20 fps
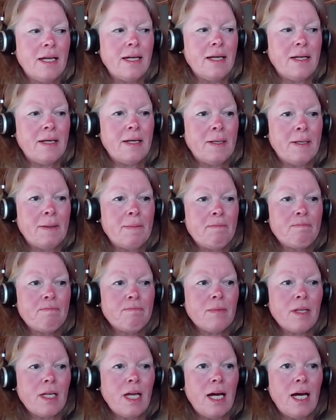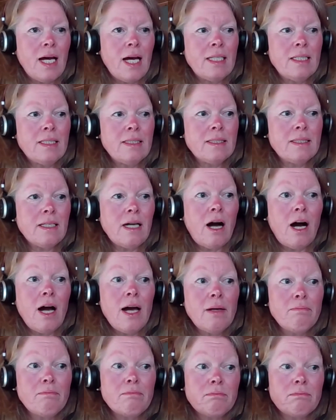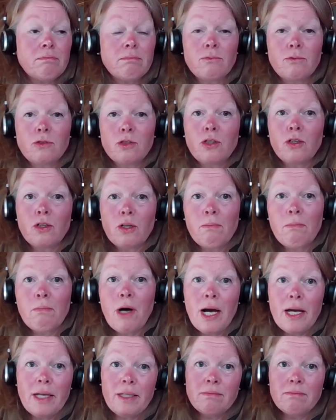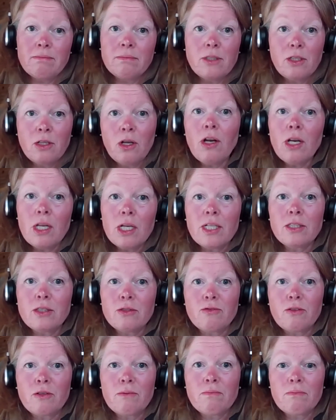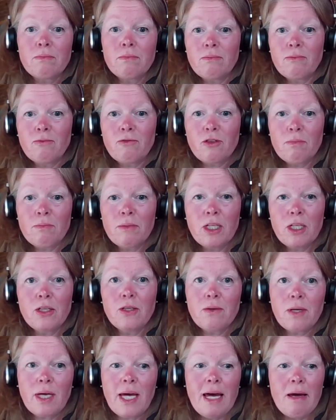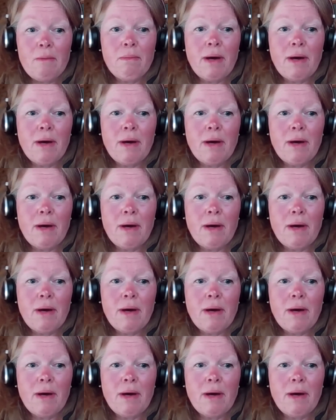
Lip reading: And I took my knowledge from the UK